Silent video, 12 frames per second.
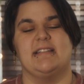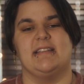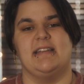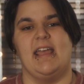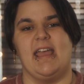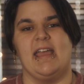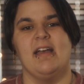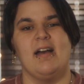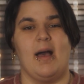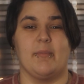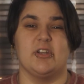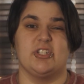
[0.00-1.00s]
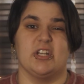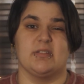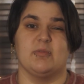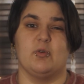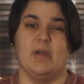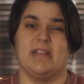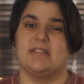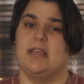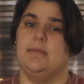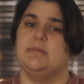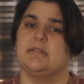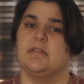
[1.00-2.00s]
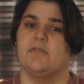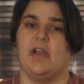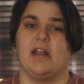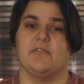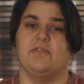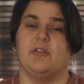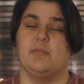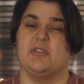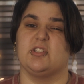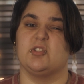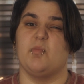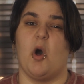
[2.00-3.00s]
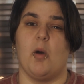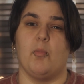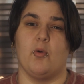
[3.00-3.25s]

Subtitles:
and today I'm going to share some quick tips for how to film in small,